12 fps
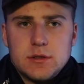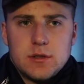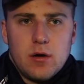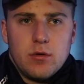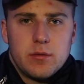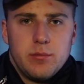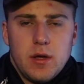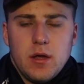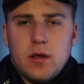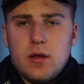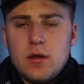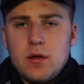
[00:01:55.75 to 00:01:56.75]
stoic
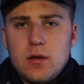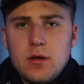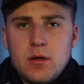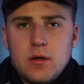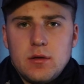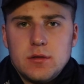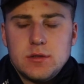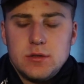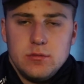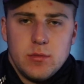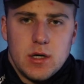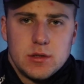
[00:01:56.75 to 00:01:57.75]
me. It's
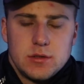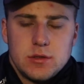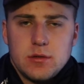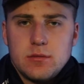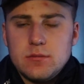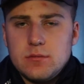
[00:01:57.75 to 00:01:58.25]
too much.